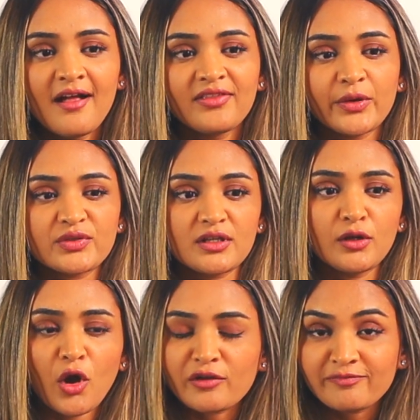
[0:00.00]
There was a
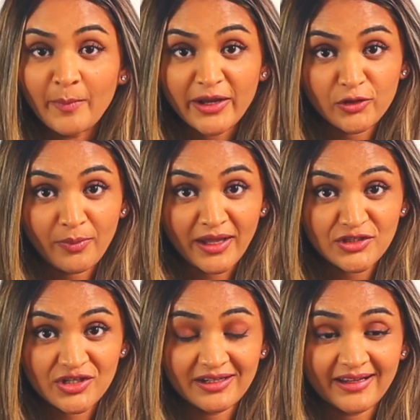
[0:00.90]
lot of
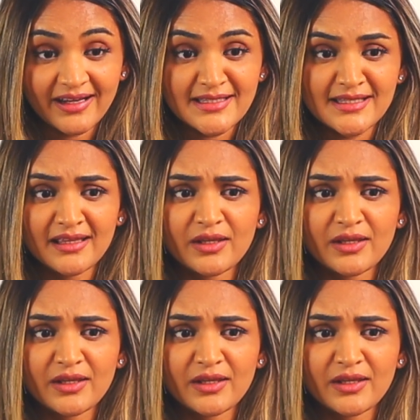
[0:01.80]
micromanaging. Like I said,